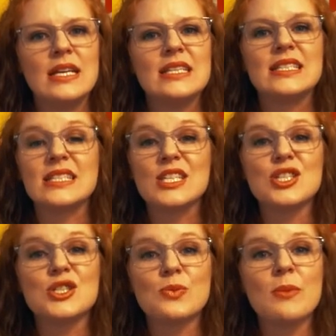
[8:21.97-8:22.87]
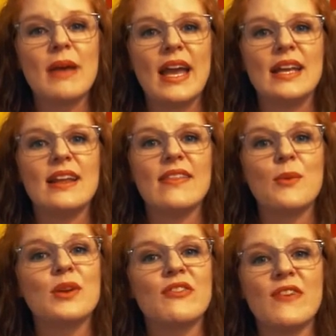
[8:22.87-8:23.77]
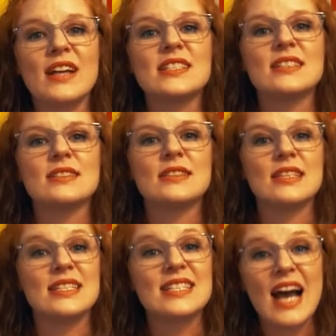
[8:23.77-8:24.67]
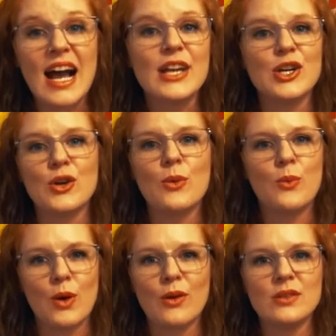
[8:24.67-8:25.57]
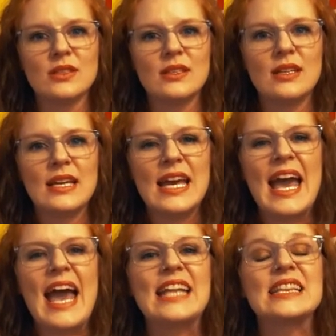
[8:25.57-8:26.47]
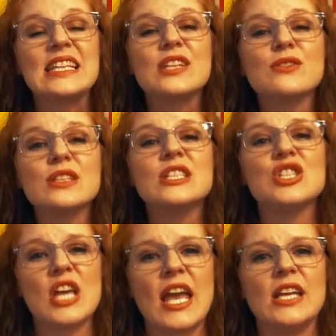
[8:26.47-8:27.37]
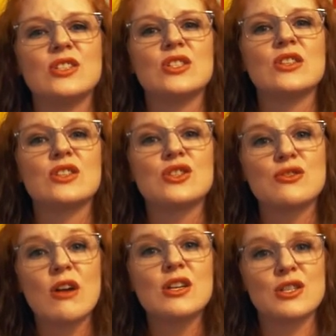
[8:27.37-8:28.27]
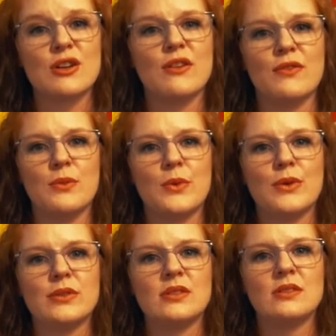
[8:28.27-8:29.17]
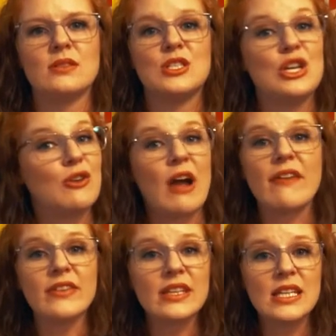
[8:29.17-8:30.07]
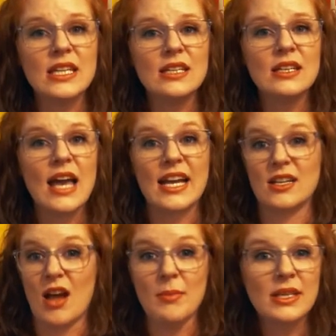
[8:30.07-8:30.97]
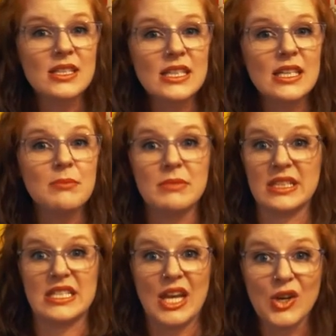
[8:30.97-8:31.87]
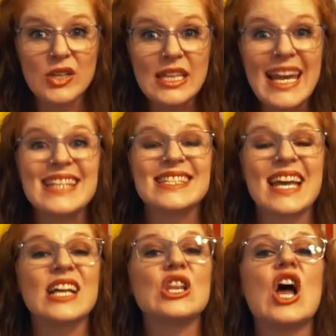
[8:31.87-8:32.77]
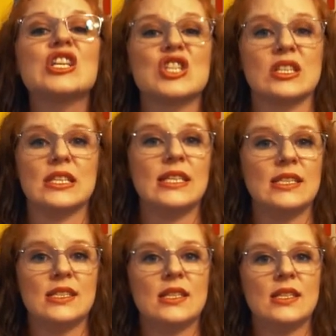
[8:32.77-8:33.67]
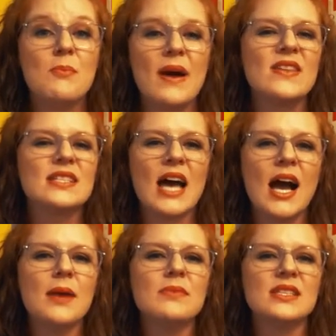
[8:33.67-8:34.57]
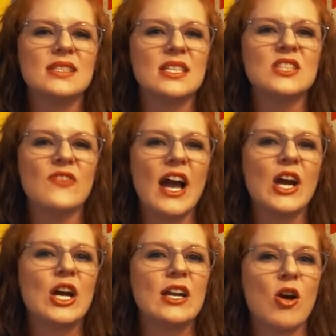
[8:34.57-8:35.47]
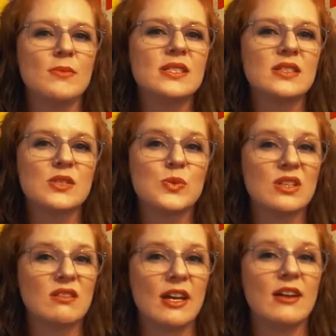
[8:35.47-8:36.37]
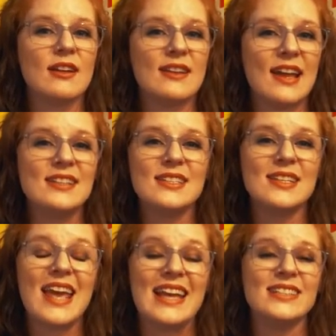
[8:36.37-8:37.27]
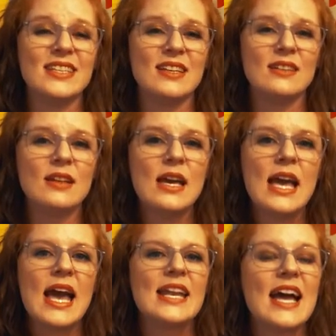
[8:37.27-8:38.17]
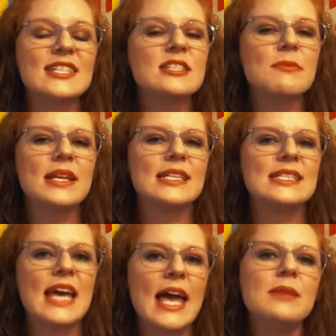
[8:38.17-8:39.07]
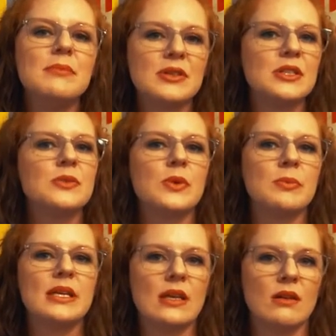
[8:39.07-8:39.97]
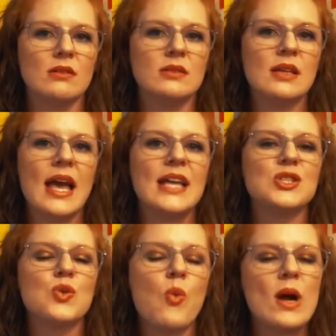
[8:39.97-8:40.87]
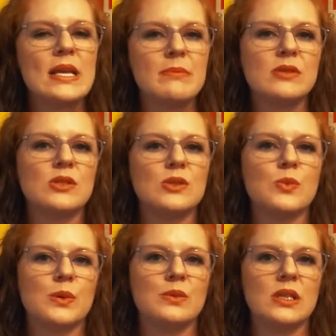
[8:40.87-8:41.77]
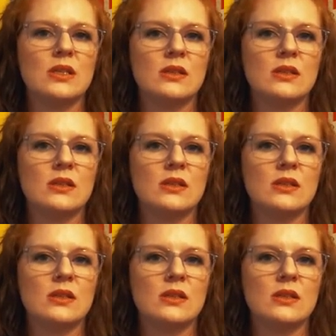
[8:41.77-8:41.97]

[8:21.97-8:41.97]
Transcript: decisions were made that would affect the entire world and literally change the structure of the world, geographically, economically, militarily, and psychologically. By the time the ceasefire and armistice were declared in 1918, an estimated 10 million would be killed and 20 million wounded.